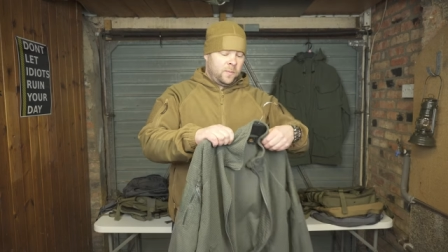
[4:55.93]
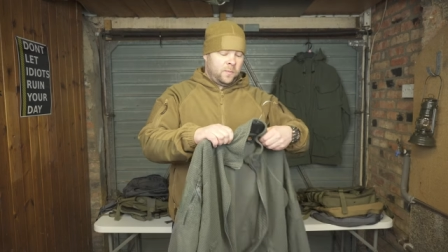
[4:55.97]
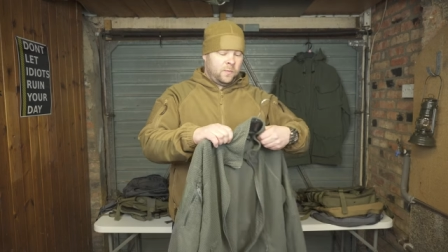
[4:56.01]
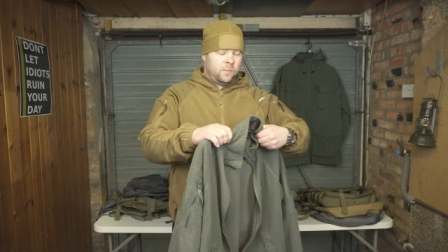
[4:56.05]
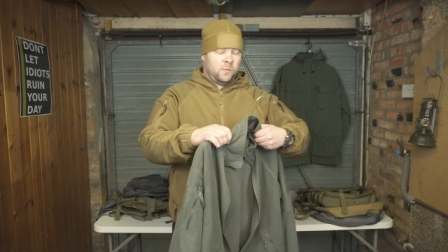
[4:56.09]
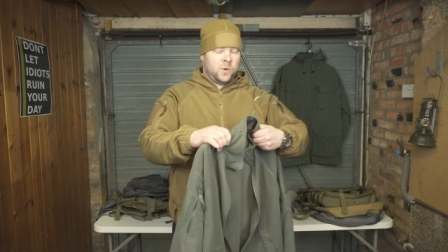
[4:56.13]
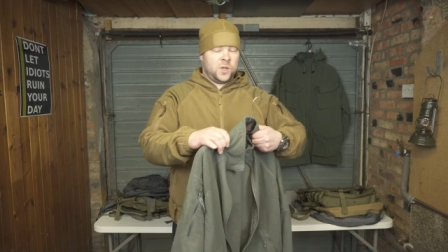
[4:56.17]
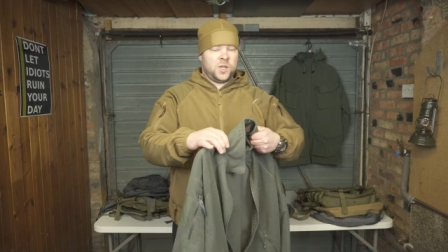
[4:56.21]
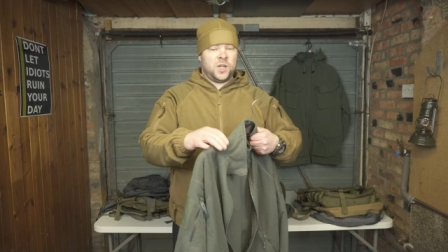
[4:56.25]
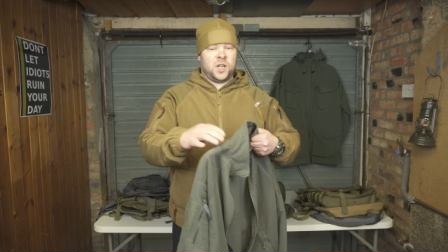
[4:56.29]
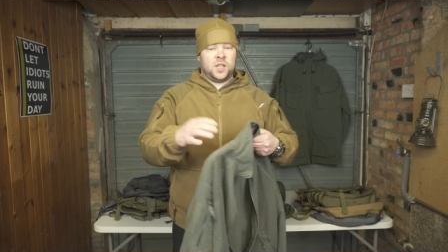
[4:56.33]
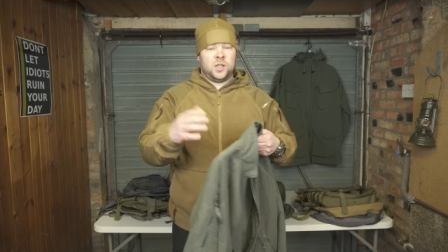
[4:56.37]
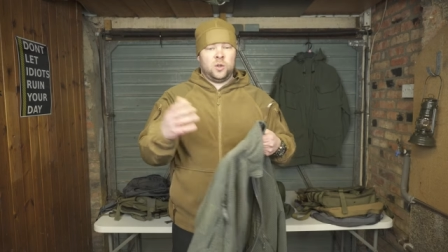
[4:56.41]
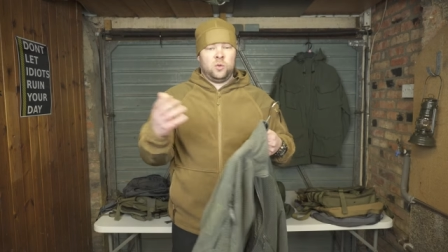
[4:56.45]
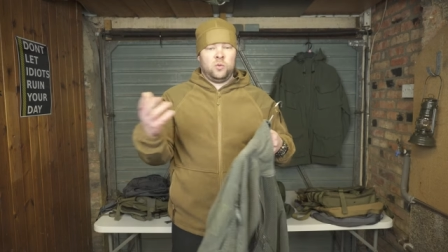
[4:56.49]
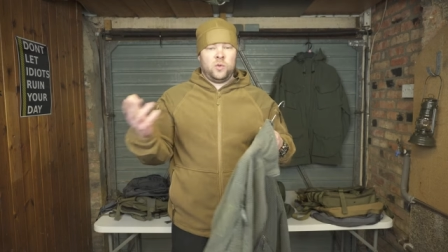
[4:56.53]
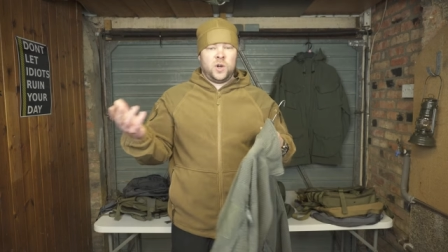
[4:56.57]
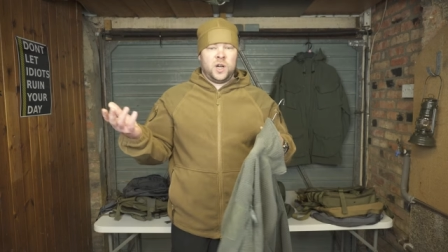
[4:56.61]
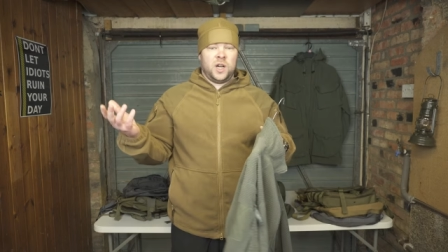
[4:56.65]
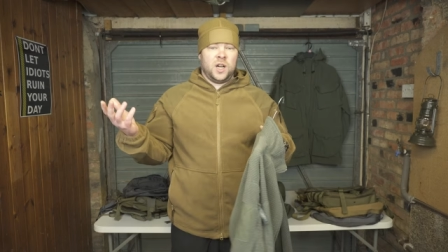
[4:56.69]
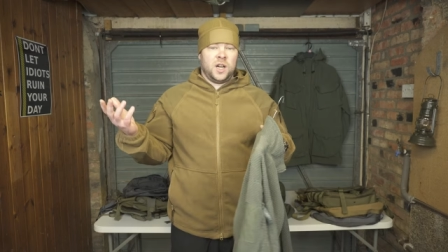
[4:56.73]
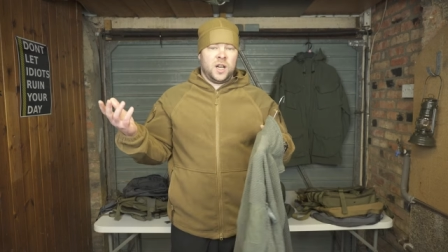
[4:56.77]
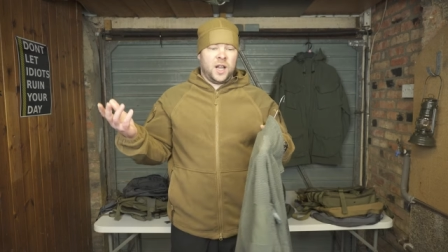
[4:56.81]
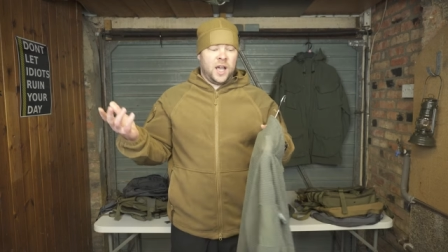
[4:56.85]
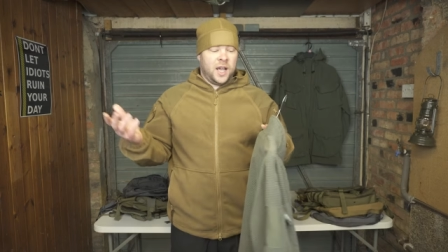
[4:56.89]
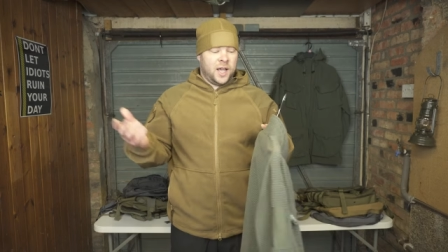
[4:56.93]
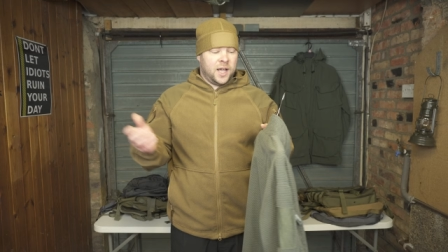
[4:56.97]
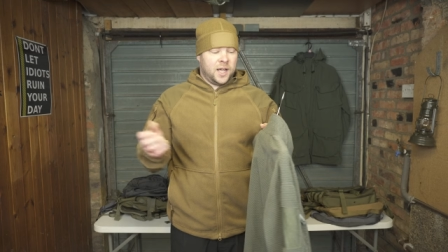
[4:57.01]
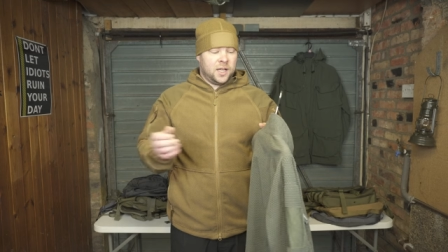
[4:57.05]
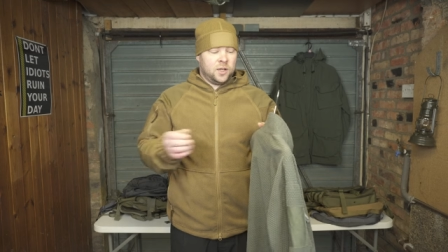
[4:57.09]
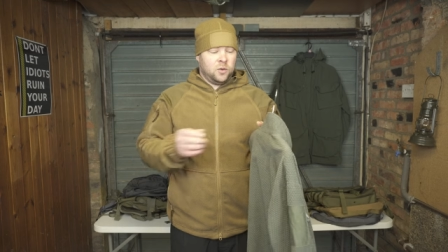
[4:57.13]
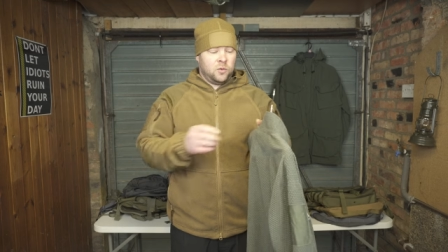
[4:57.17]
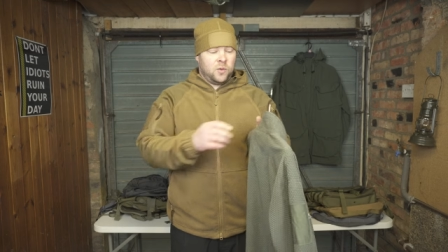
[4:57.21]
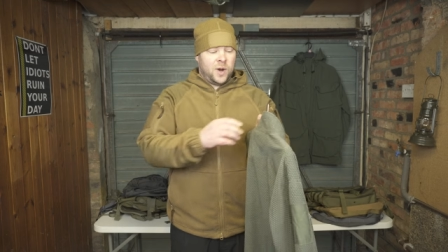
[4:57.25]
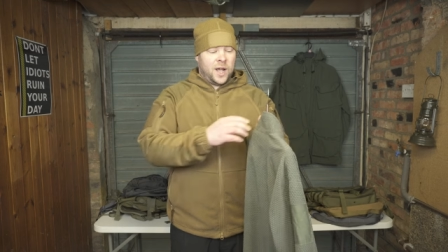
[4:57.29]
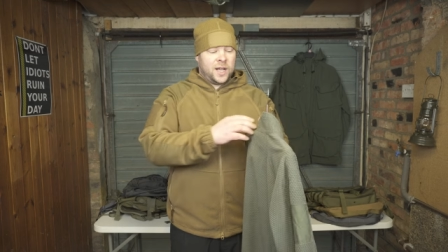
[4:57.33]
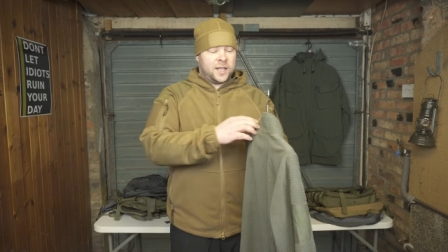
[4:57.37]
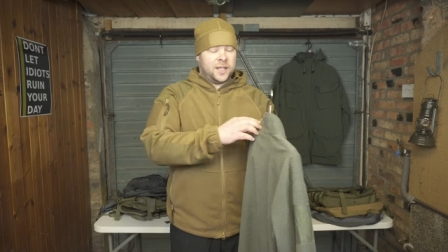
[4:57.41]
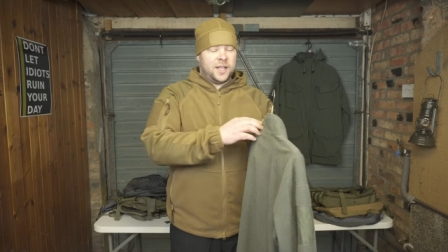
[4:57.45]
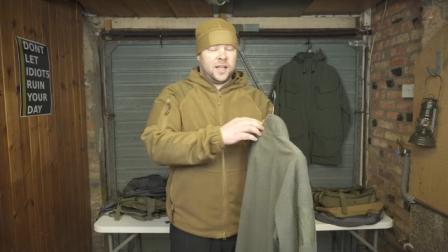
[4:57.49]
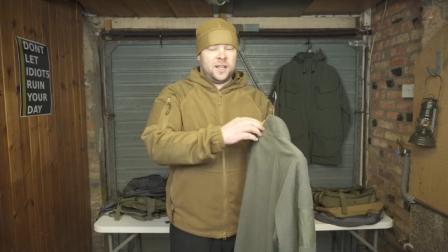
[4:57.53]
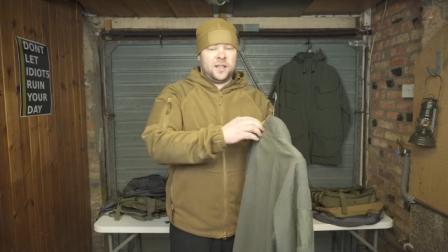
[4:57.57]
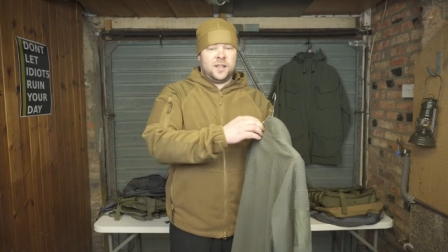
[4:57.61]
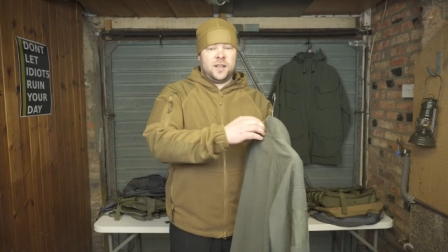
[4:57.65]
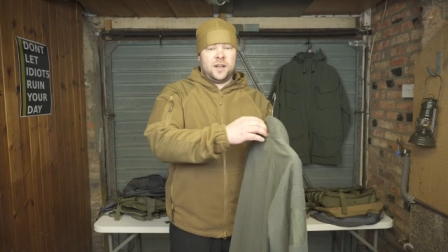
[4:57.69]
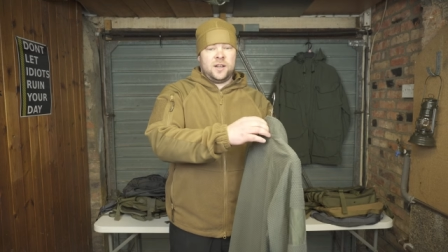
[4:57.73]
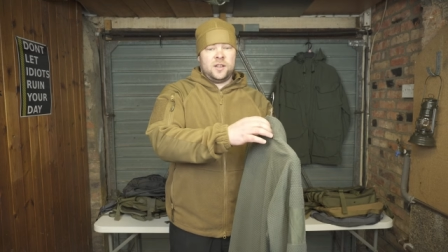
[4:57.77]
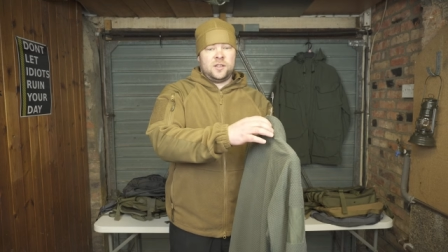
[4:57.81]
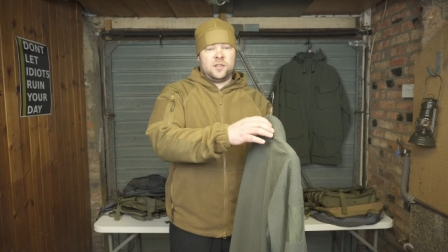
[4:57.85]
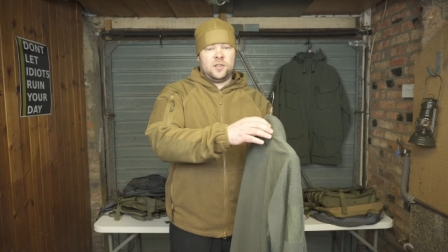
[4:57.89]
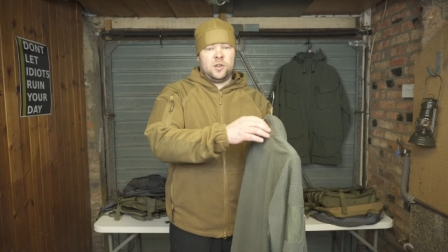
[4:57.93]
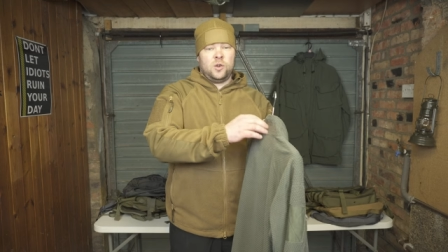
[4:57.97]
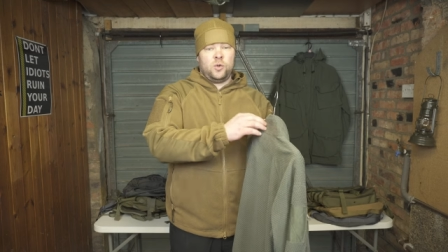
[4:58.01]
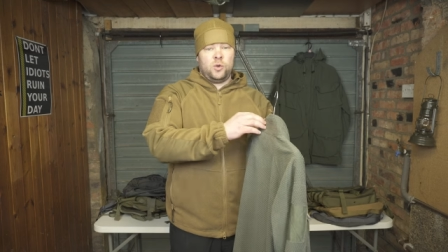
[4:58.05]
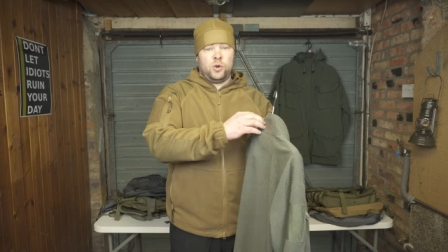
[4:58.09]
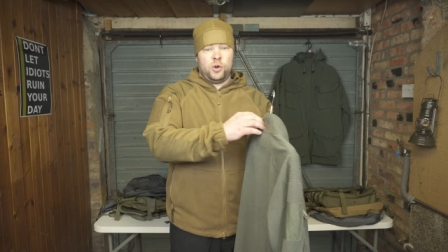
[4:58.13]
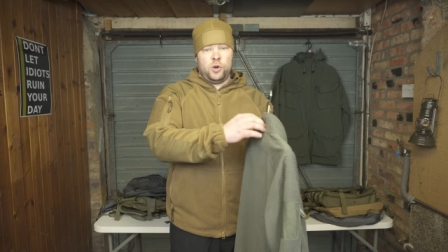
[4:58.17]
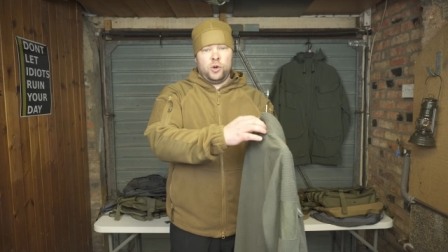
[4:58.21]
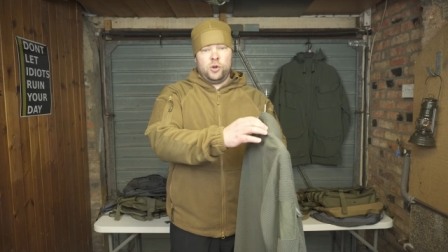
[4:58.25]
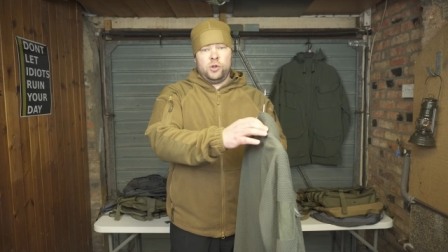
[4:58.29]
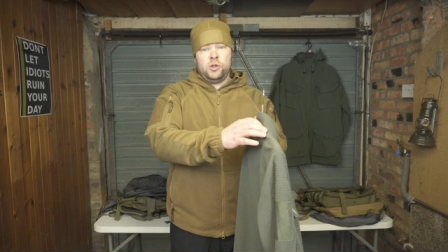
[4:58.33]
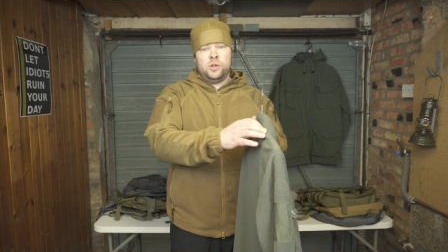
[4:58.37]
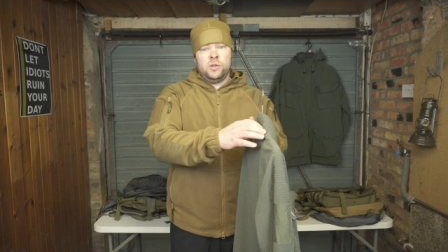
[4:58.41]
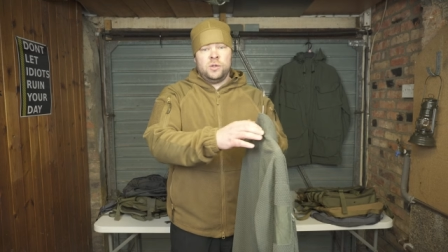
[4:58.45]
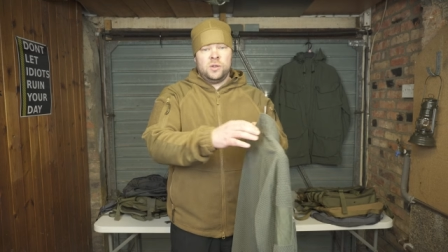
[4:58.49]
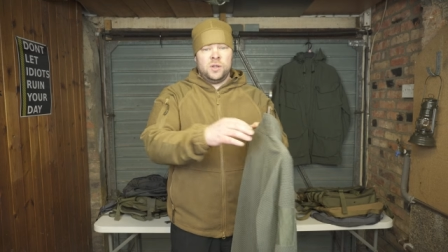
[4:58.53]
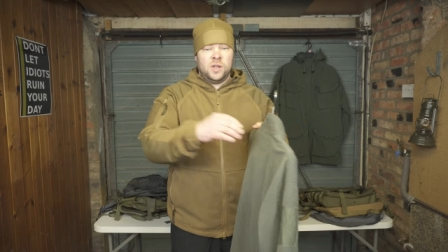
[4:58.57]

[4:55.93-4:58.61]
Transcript: which I don't really like. I don't like that there is no hood.